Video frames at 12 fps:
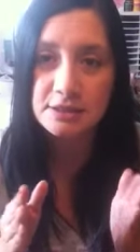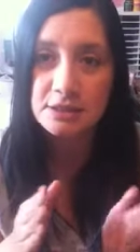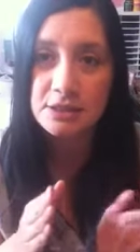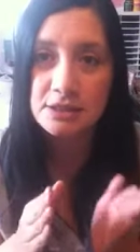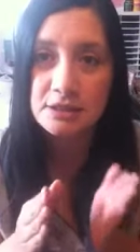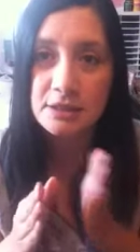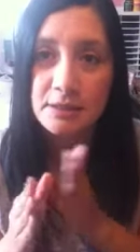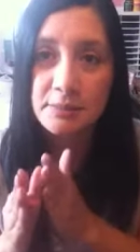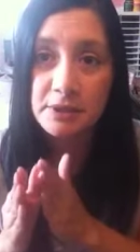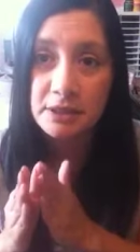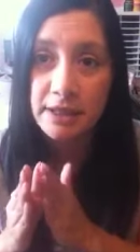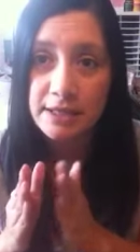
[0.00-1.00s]
to get
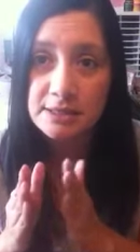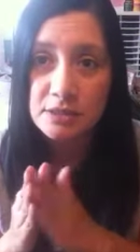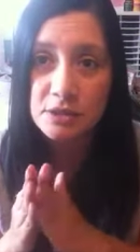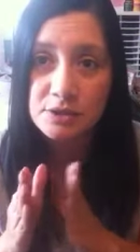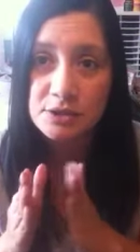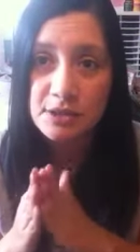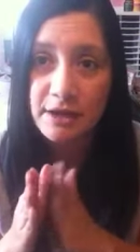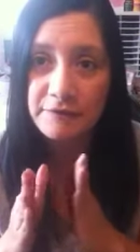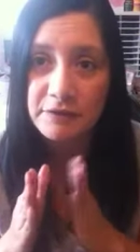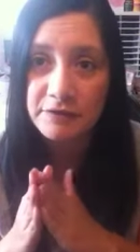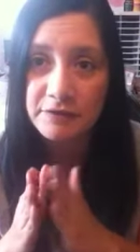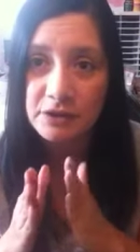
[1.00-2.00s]
me as close to that
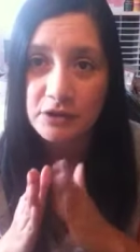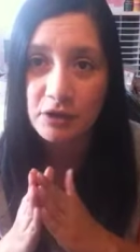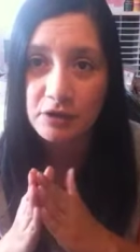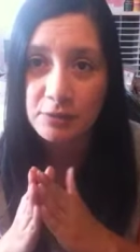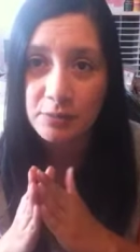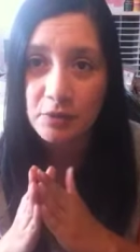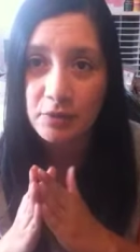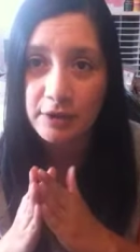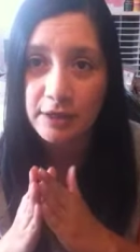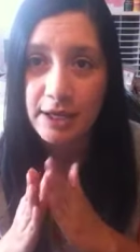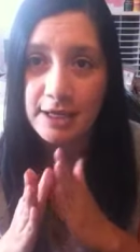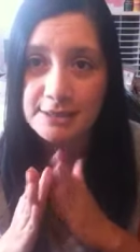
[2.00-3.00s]
$50
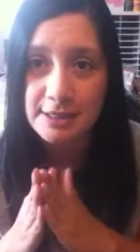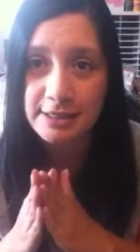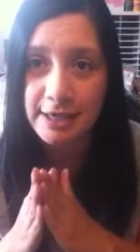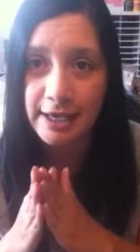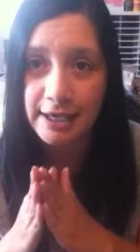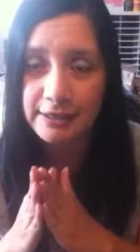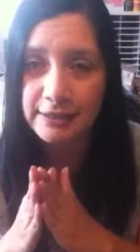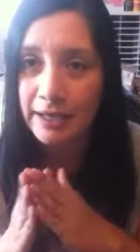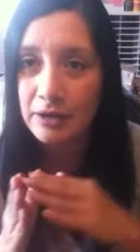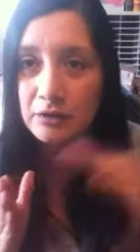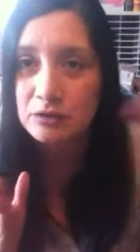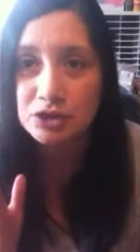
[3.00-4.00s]
point as I can.
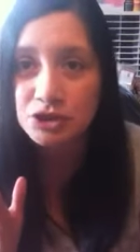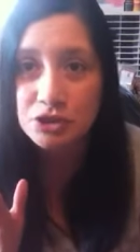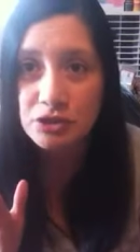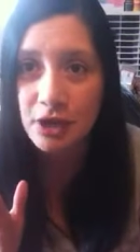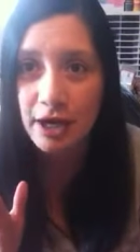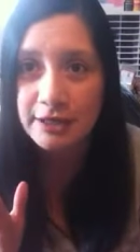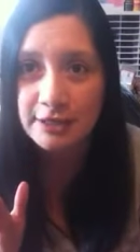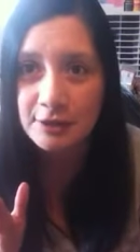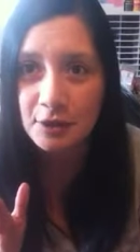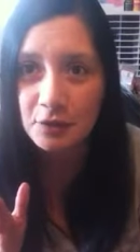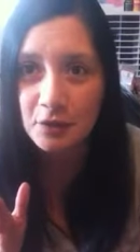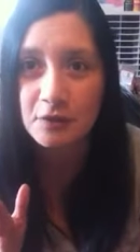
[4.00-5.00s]
Now, sure, I can
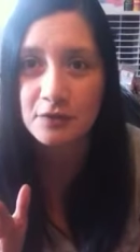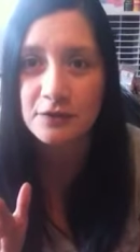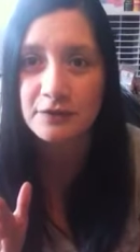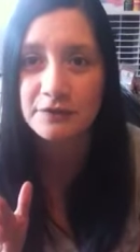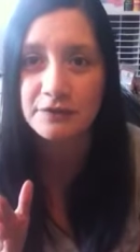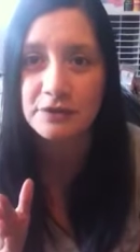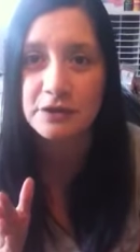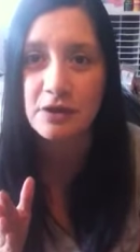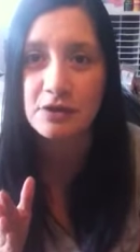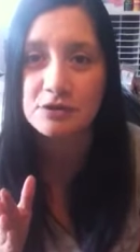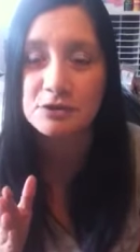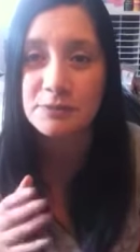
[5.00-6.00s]
go over the
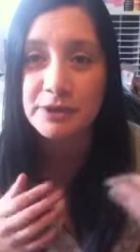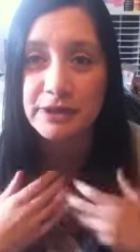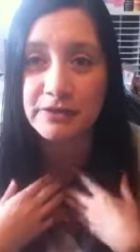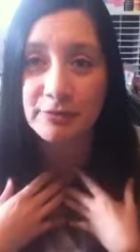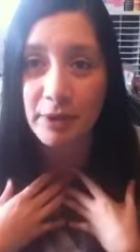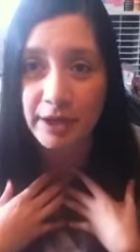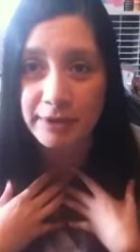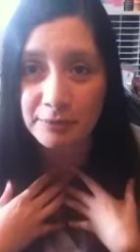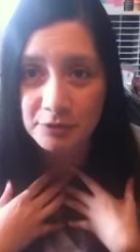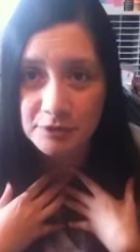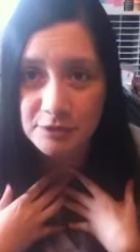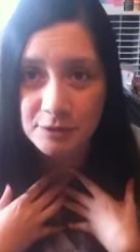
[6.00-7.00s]
$50, but if my
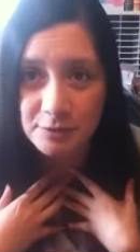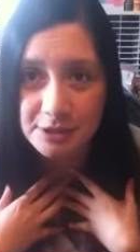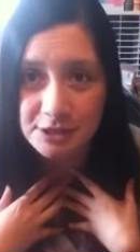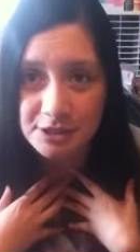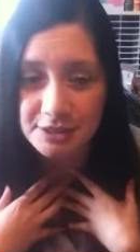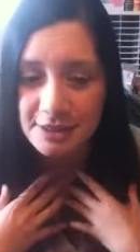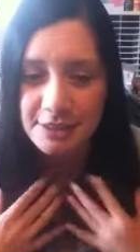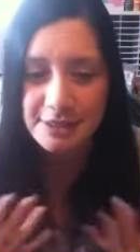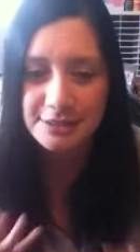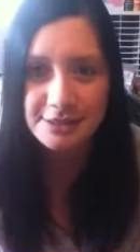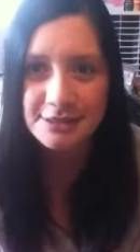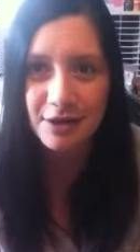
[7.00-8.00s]
personal budget
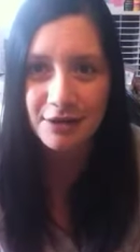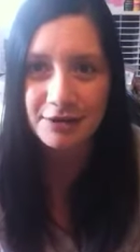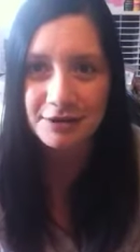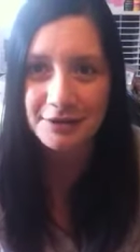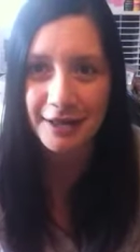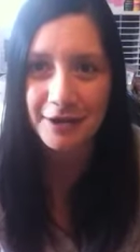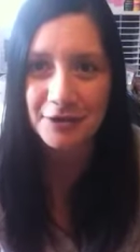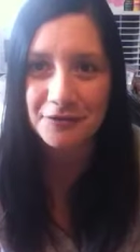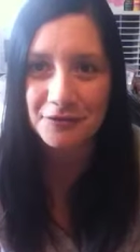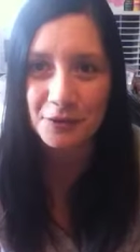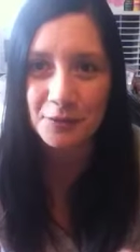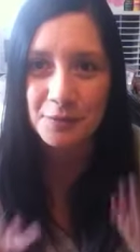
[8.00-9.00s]
does not allow
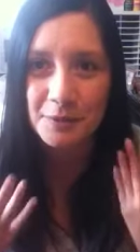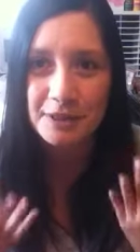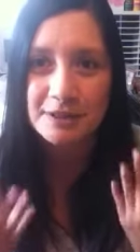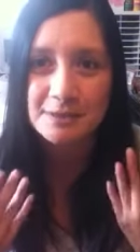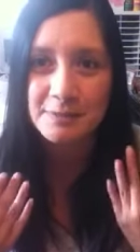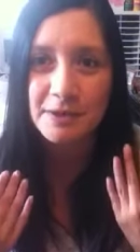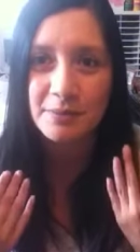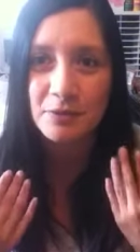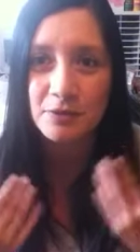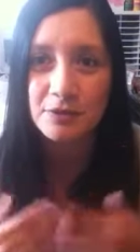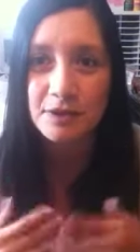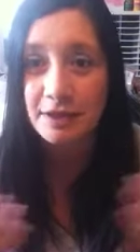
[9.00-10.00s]
for me to spend
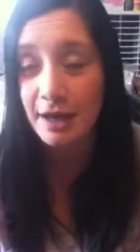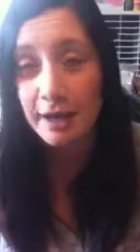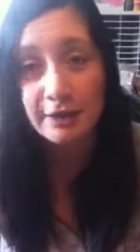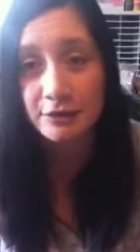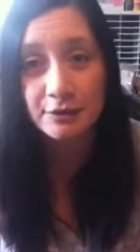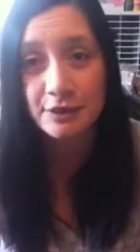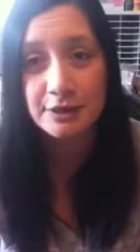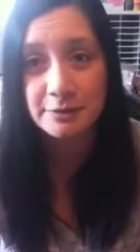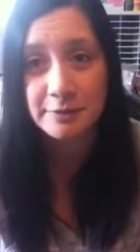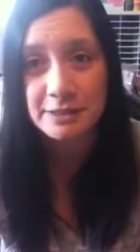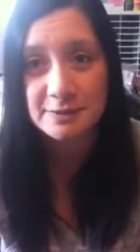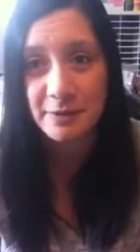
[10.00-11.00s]
more, then I don't need to
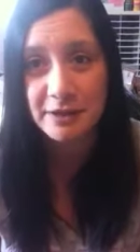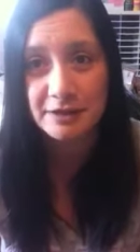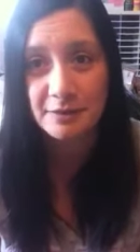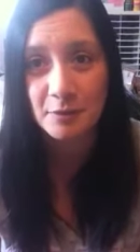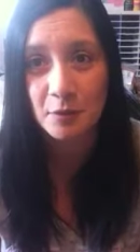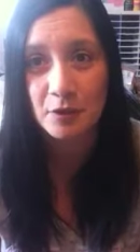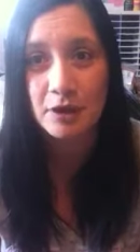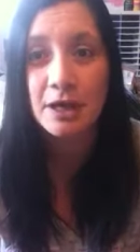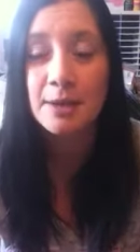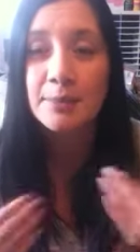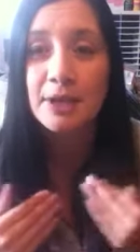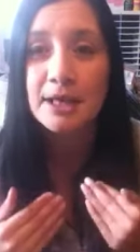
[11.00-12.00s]
be spending more.
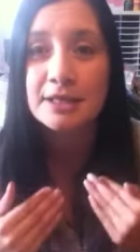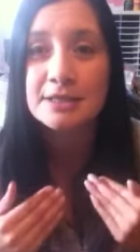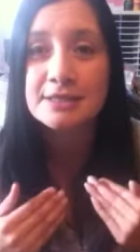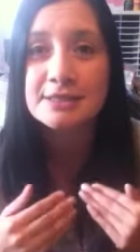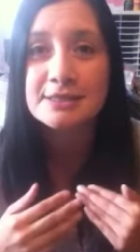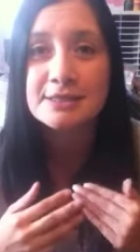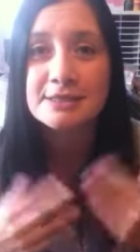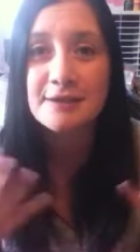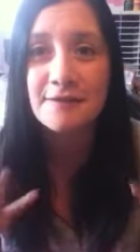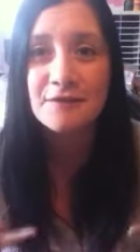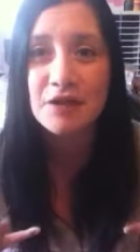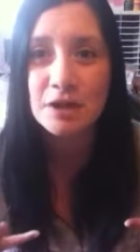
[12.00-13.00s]
But at least this is
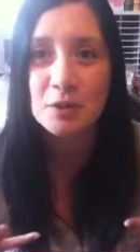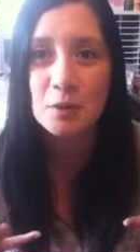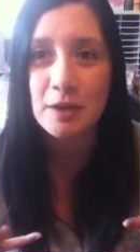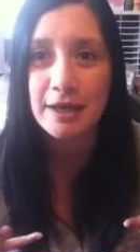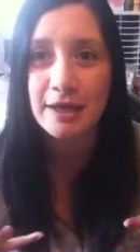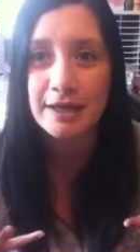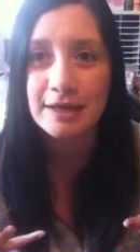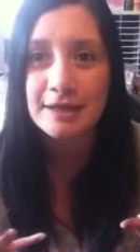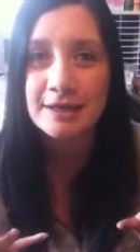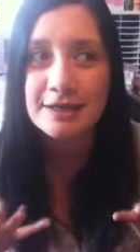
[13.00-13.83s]
a fun way